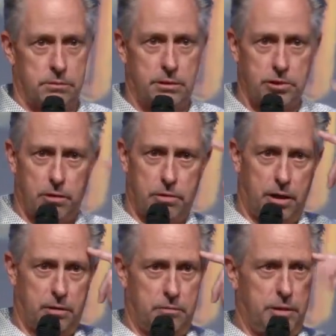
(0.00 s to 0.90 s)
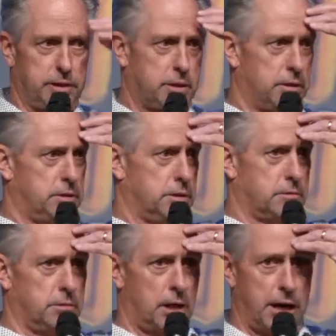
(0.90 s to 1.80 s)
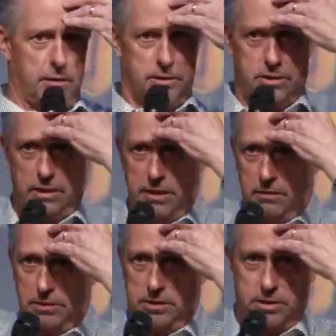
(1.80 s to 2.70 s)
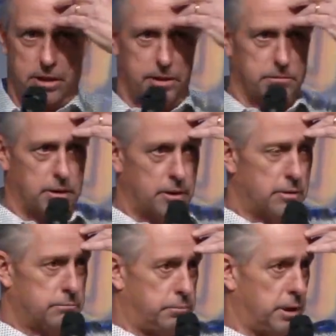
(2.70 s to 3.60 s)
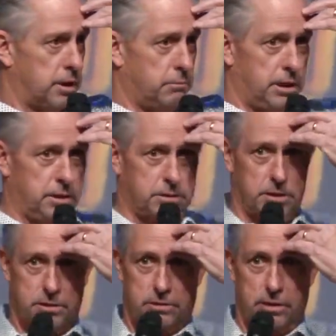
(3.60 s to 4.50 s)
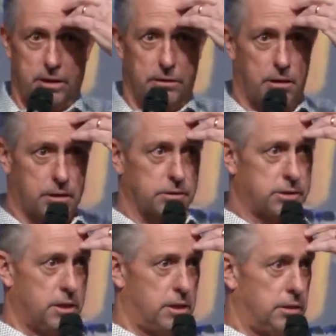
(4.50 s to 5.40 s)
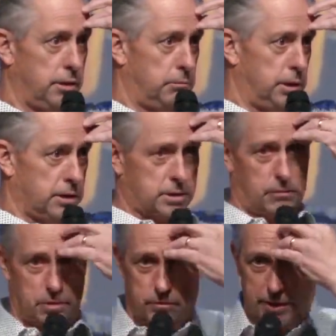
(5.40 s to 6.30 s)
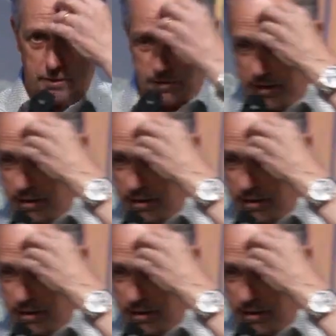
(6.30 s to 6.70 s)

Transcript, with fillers: I started thinking, wait a second, is this, light, is this legal? Is this like polygamy? Is this uh, Arkansas hillbilly son? What are we doing